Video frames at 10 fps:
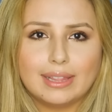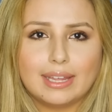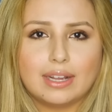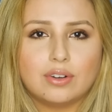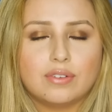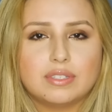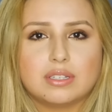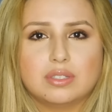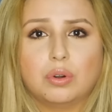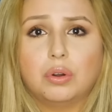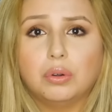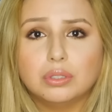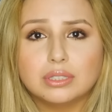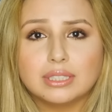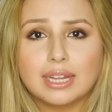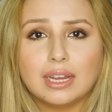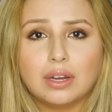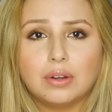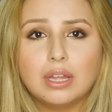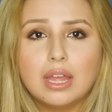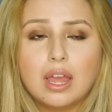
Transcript: Like, I don't know if it's because we're older now.